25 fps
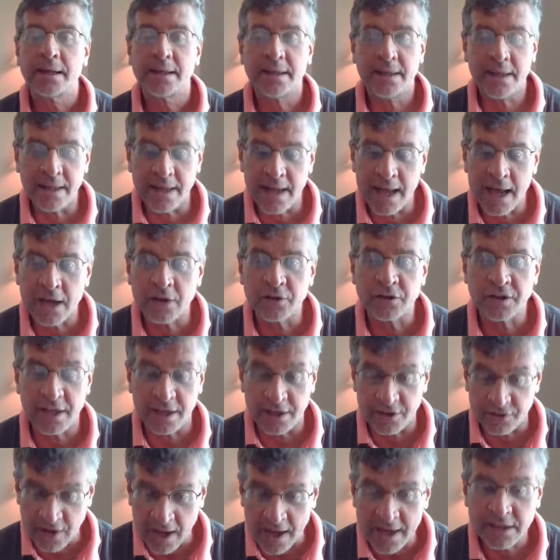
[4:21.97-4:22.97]
get out and get
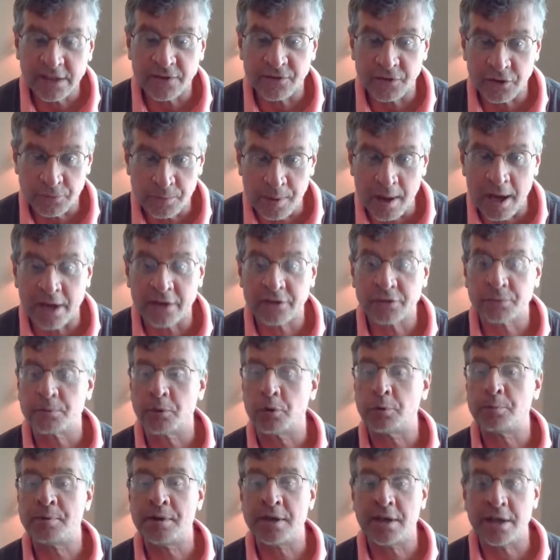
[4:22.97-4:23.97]
as active as
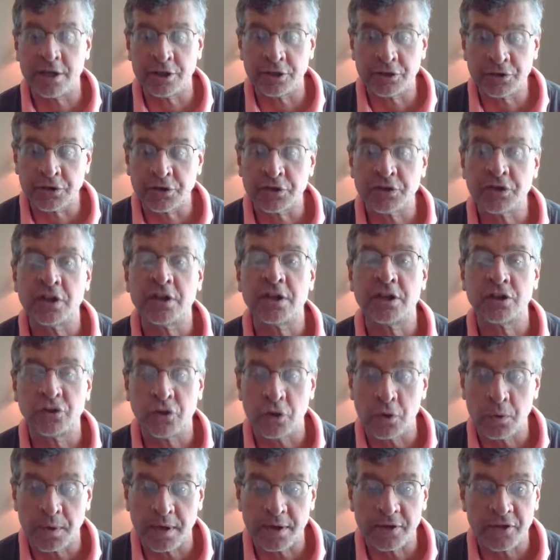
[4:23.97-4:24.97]
possible. Be interested in
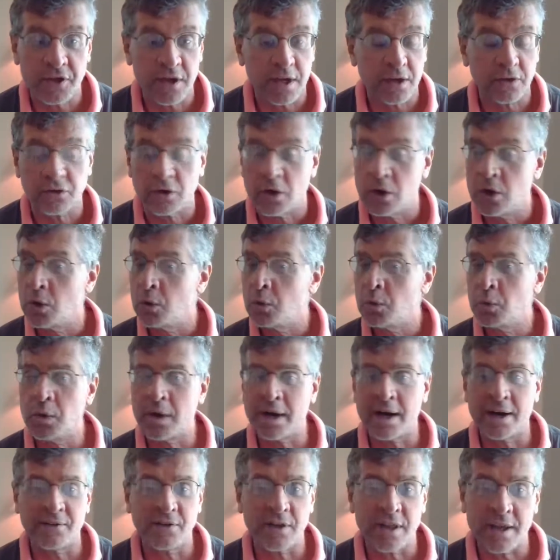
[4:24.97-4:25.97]
doing things,
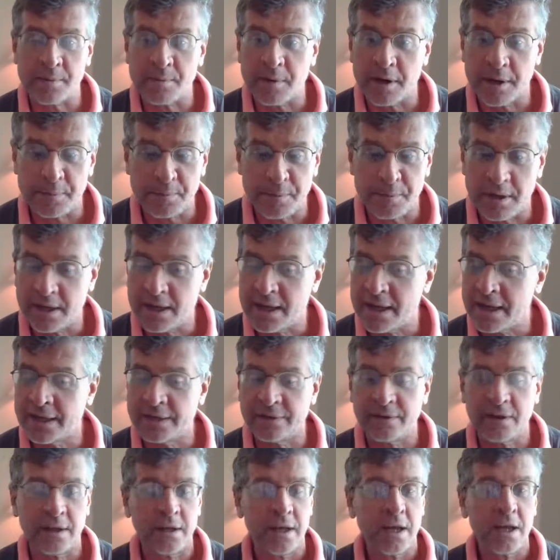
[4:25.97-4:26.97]
whatever they might be.
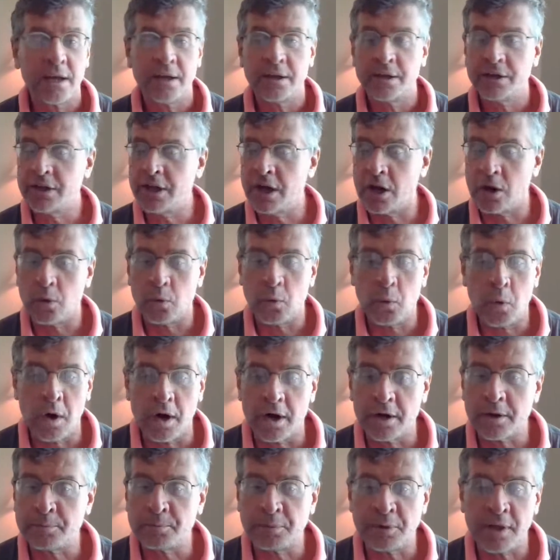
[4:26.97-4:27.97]
And,
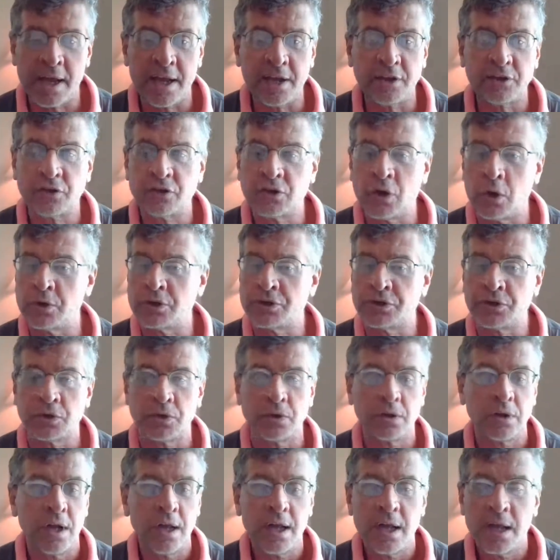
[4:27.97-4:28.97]
work, play,
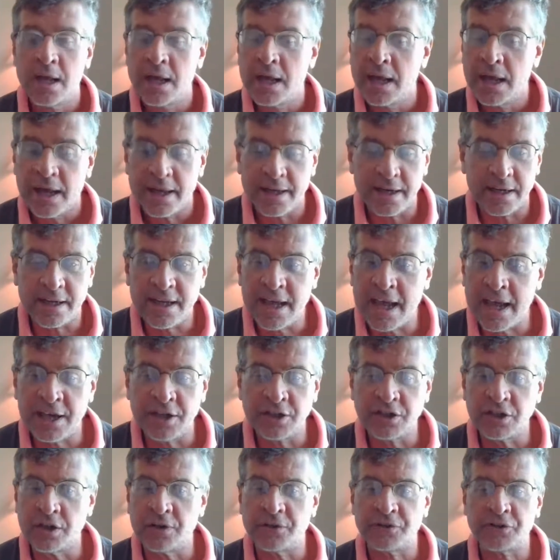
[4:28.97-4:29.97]
social, an
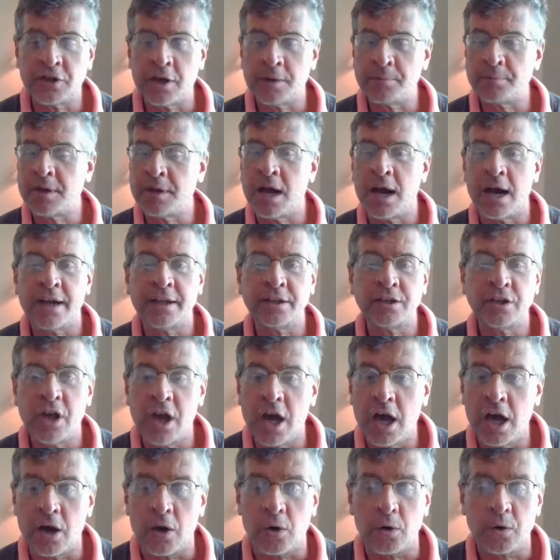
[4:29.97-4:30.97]
occasion of some kind,
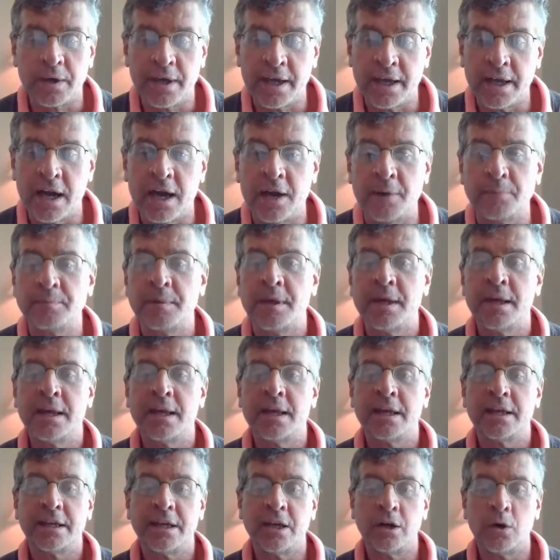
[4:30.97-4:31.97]
go. Get up,
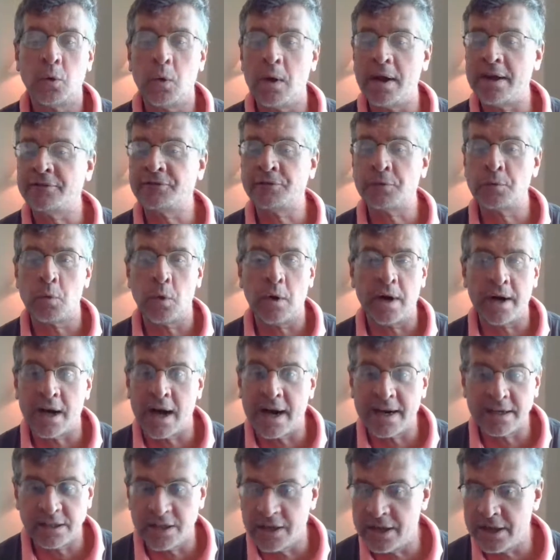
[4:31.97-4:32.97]
get away from where
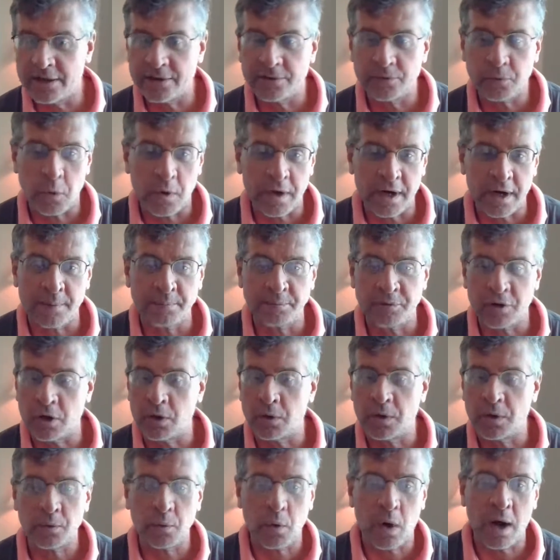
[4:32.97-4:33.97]
I live, what I'm
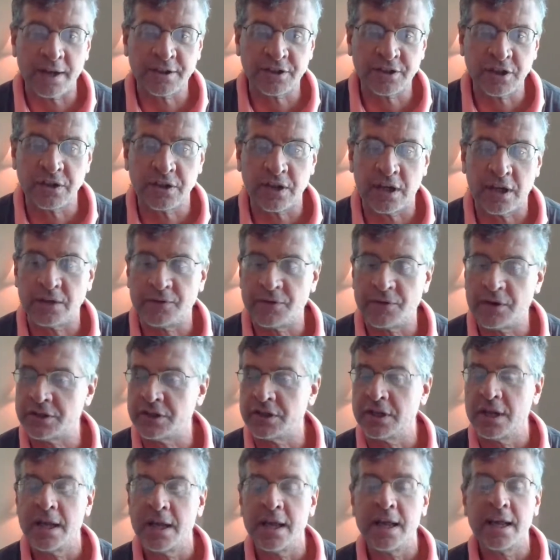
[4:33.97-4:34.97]
doing, watching
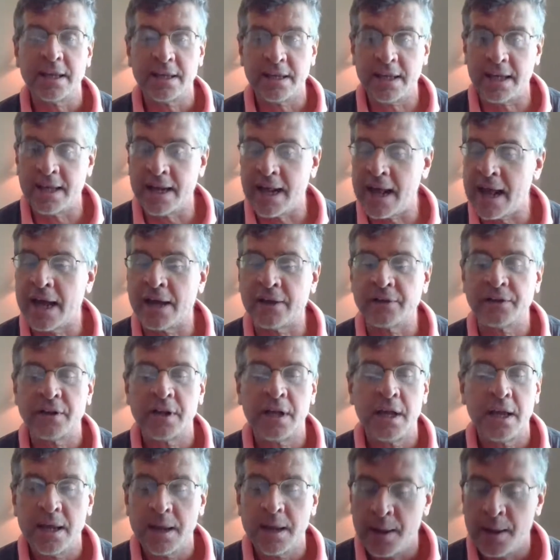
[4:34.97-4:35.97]
television, get out
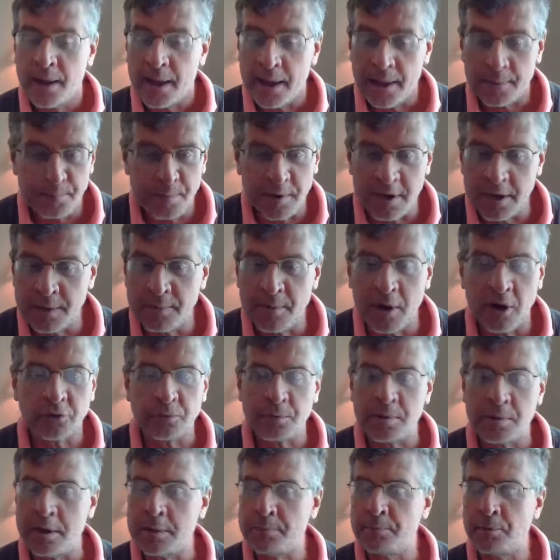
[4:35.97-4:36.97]
and be
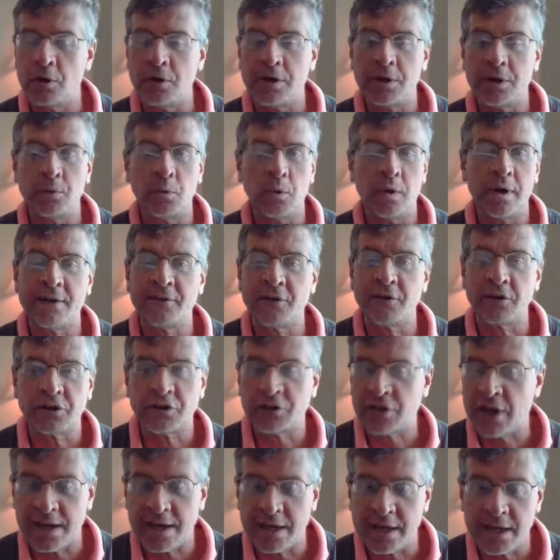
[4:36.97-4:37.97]
amongst people in whatever
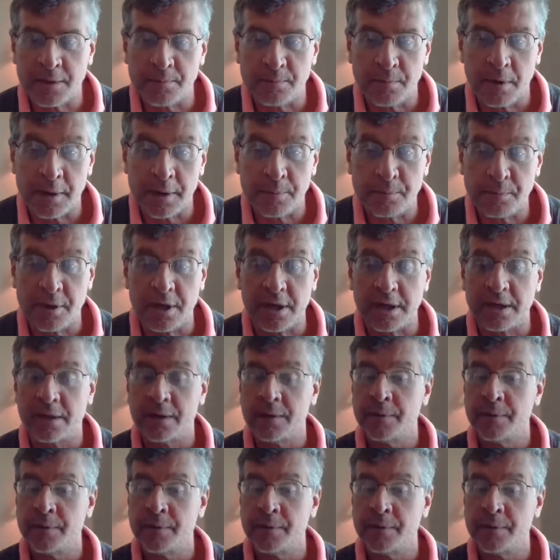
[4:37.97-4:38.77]
setting it might be,